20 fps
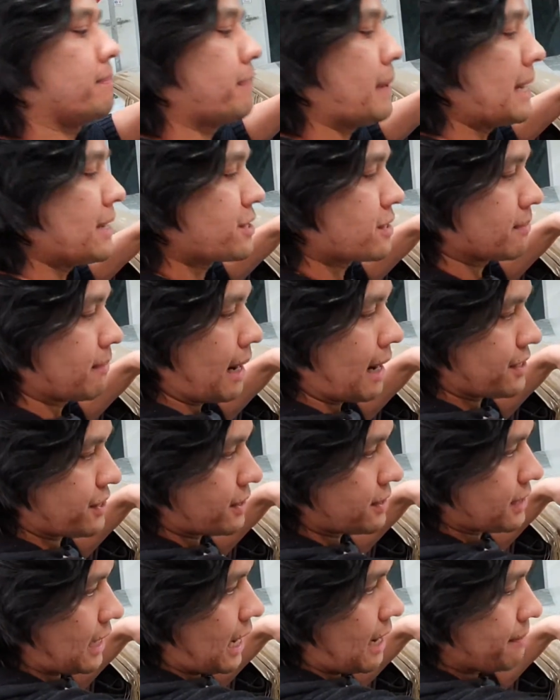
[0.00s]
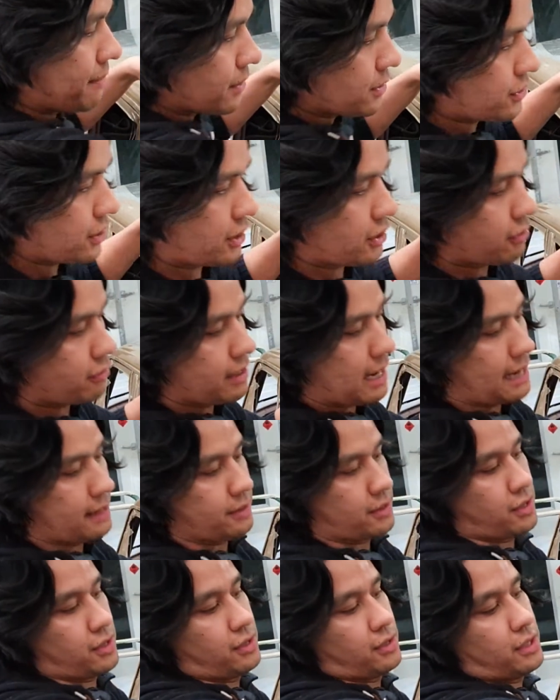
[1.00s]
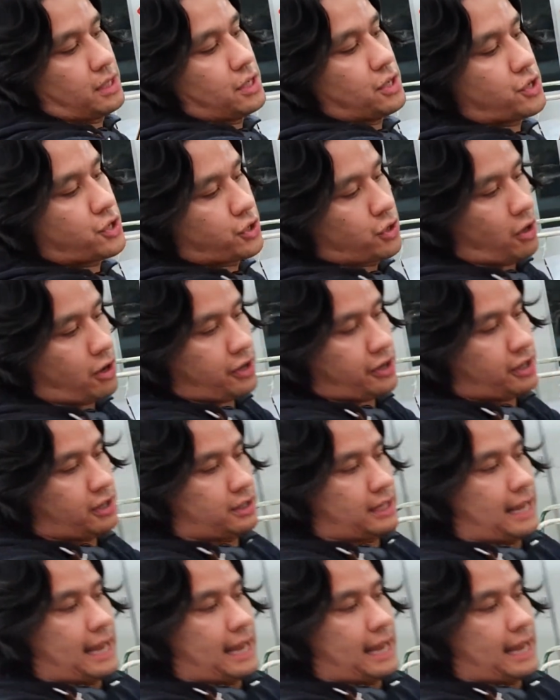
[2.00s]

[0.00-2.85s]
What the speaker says: piece of masking tape to create the circular